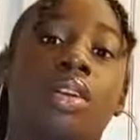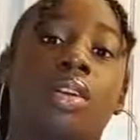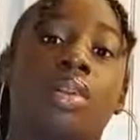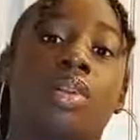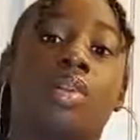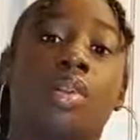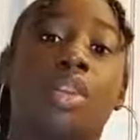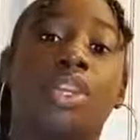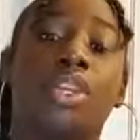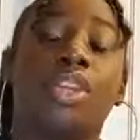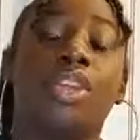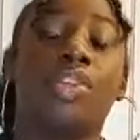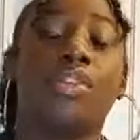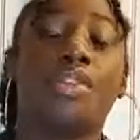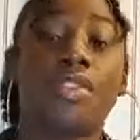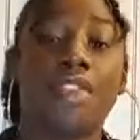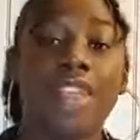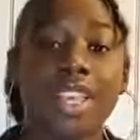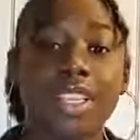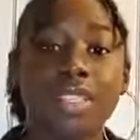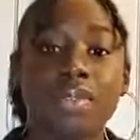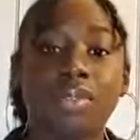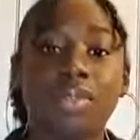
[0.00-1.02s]
When you're
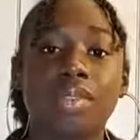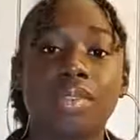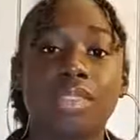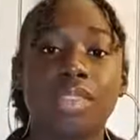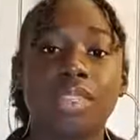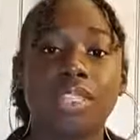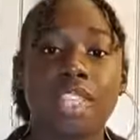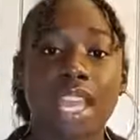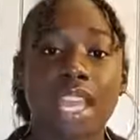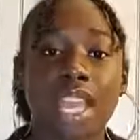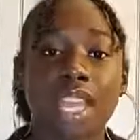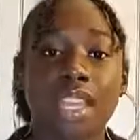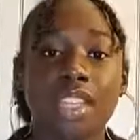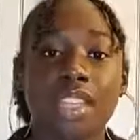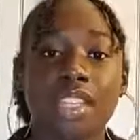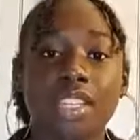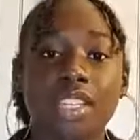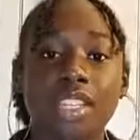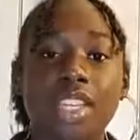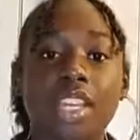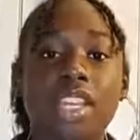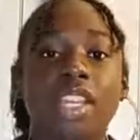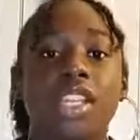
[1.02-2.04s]
faced with the
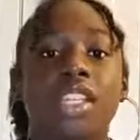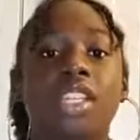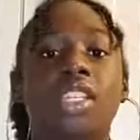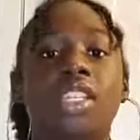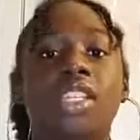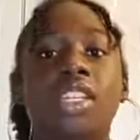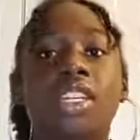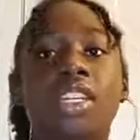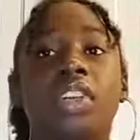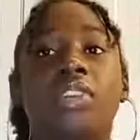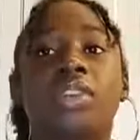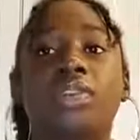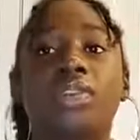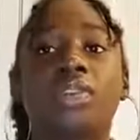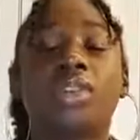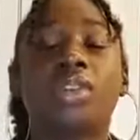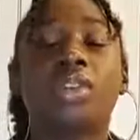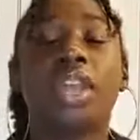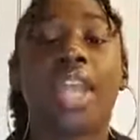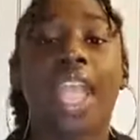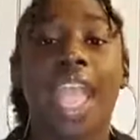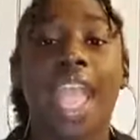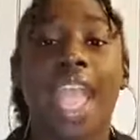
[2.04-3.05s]
challenge, look
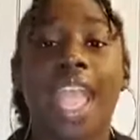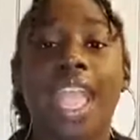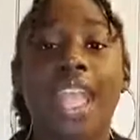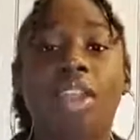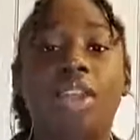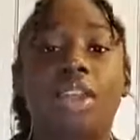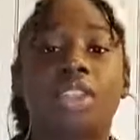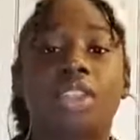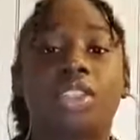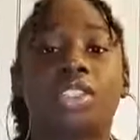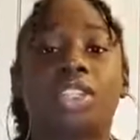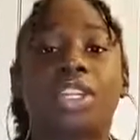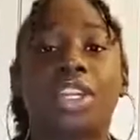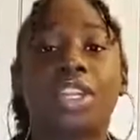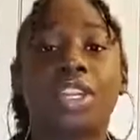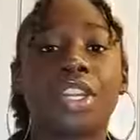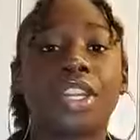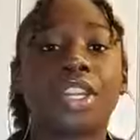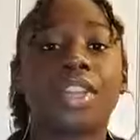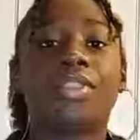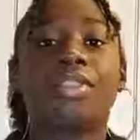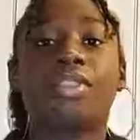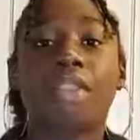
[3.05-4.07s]
for an
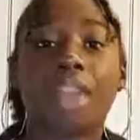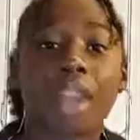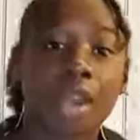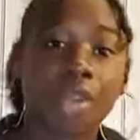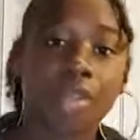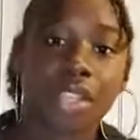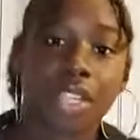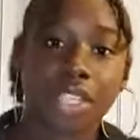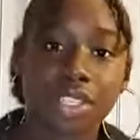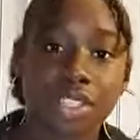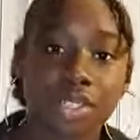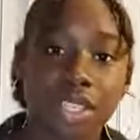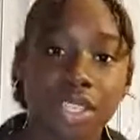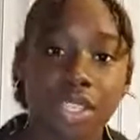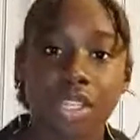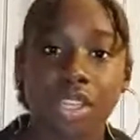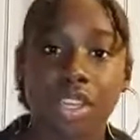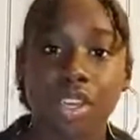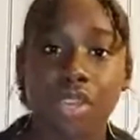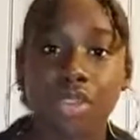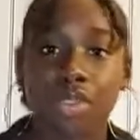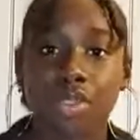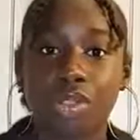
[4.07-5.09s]
alternative route that you
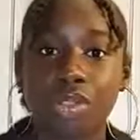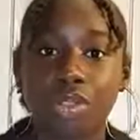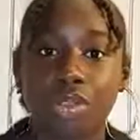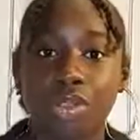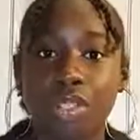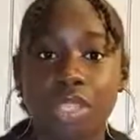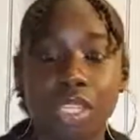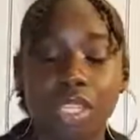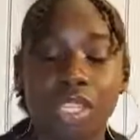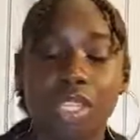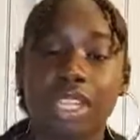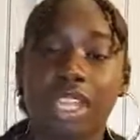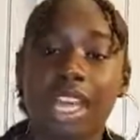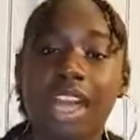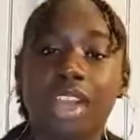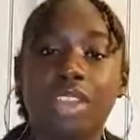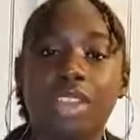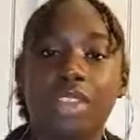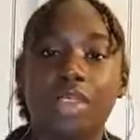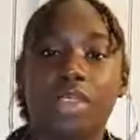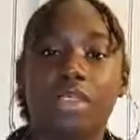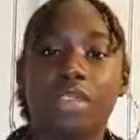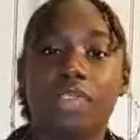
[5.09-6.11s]
can go through to allow
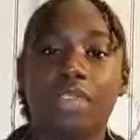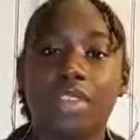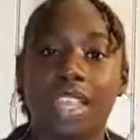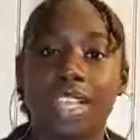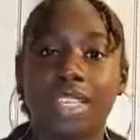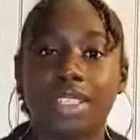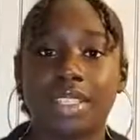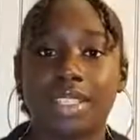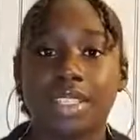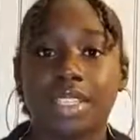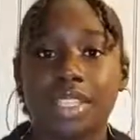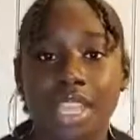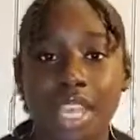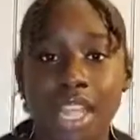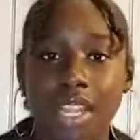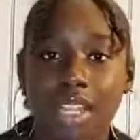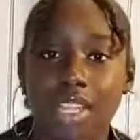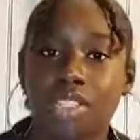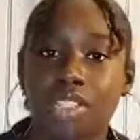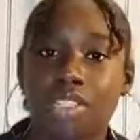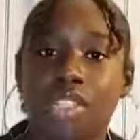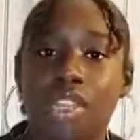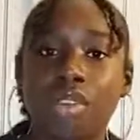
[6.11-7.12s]
you to face the
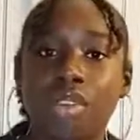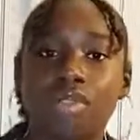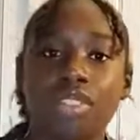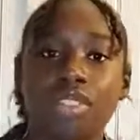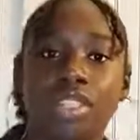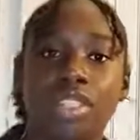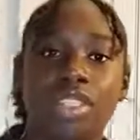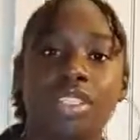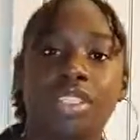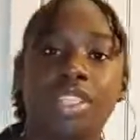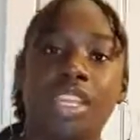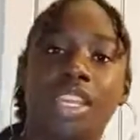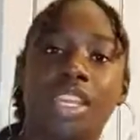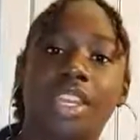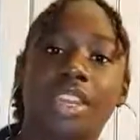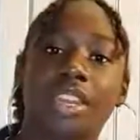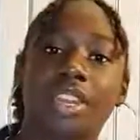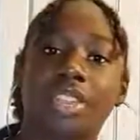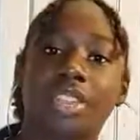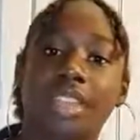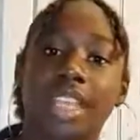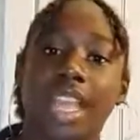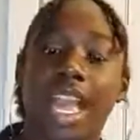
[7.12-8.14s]
challenge. Don't just sit here
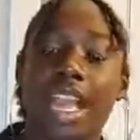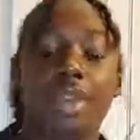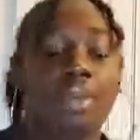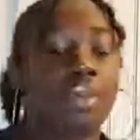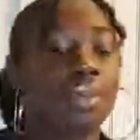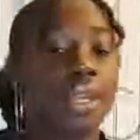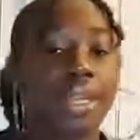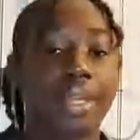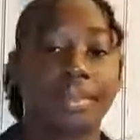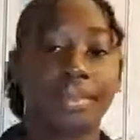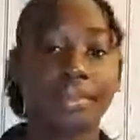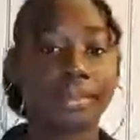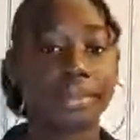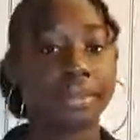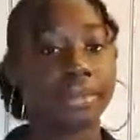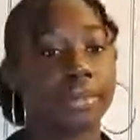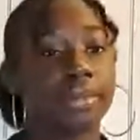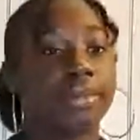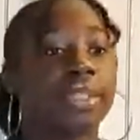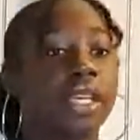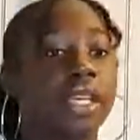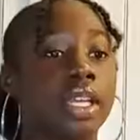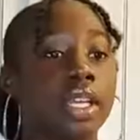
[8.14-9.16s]
and say, I quit.
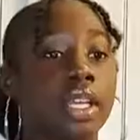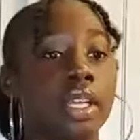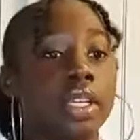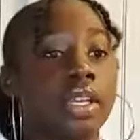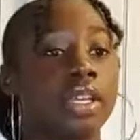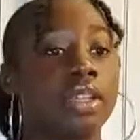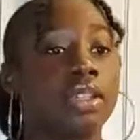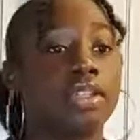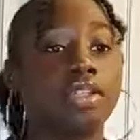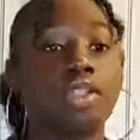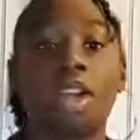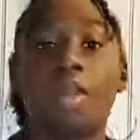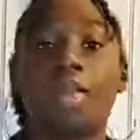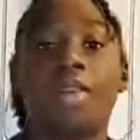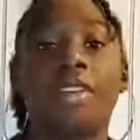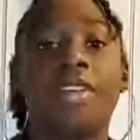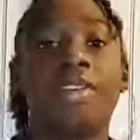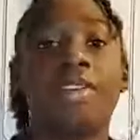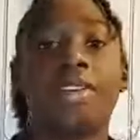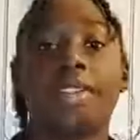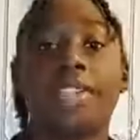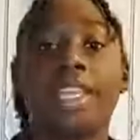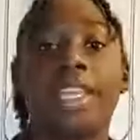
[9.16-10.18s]
Drop
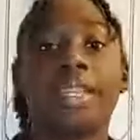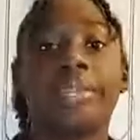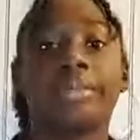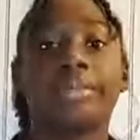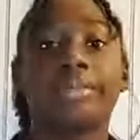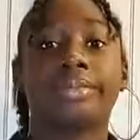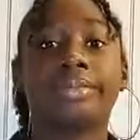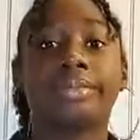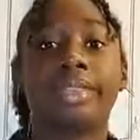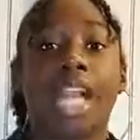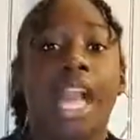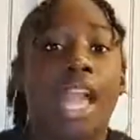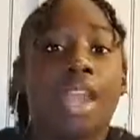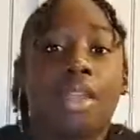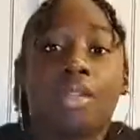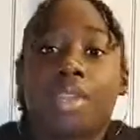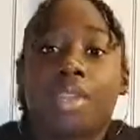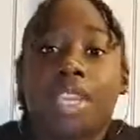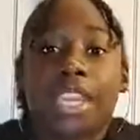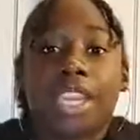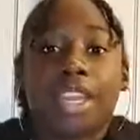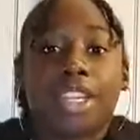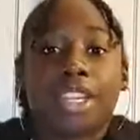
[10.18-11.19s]
everything. I
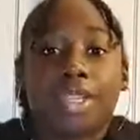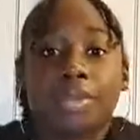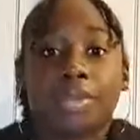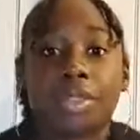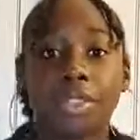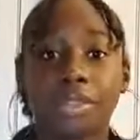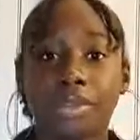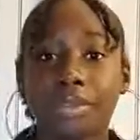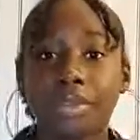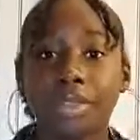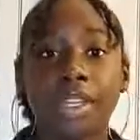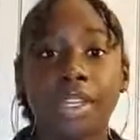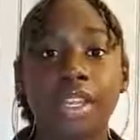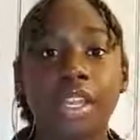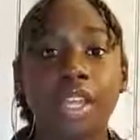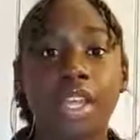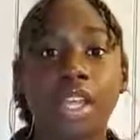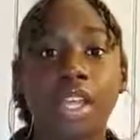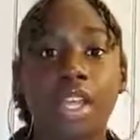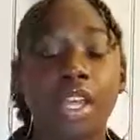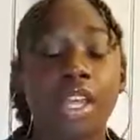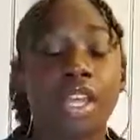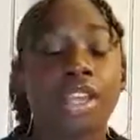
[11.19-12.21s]
don't care anymore.
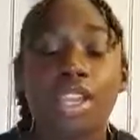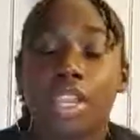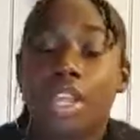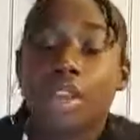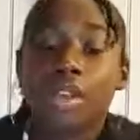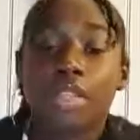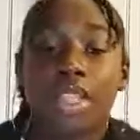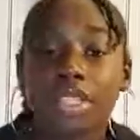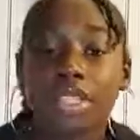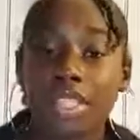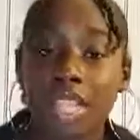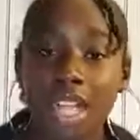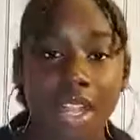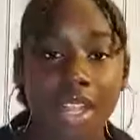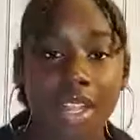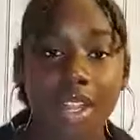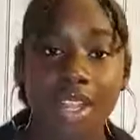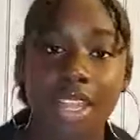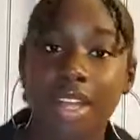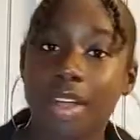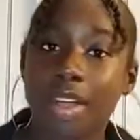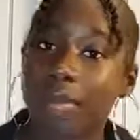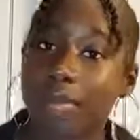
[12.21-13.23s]
No, that's not
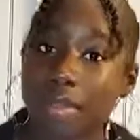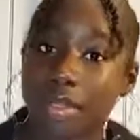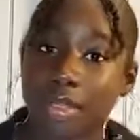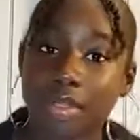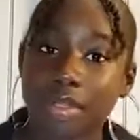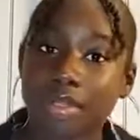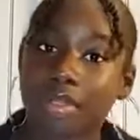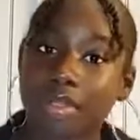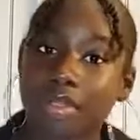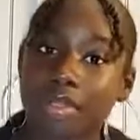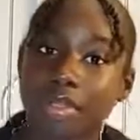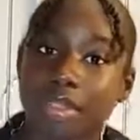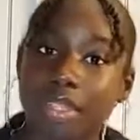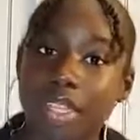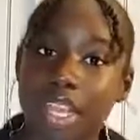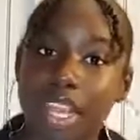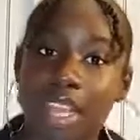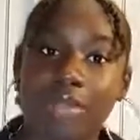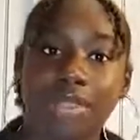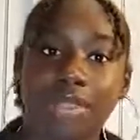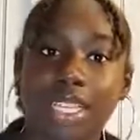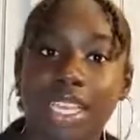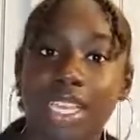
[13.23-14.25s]
going to help you.
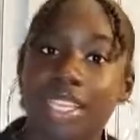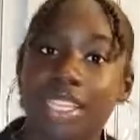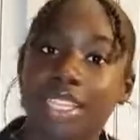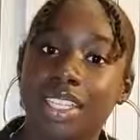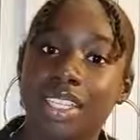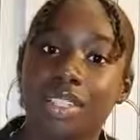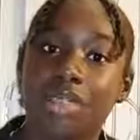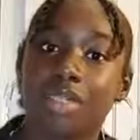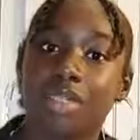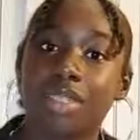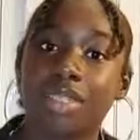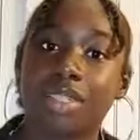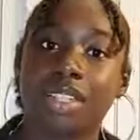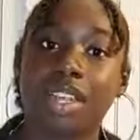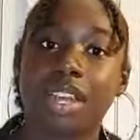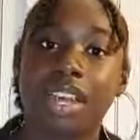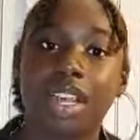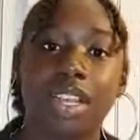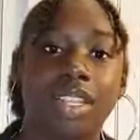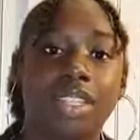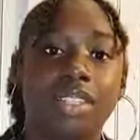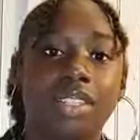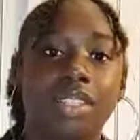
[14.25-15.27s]
I'm telling you, it's not.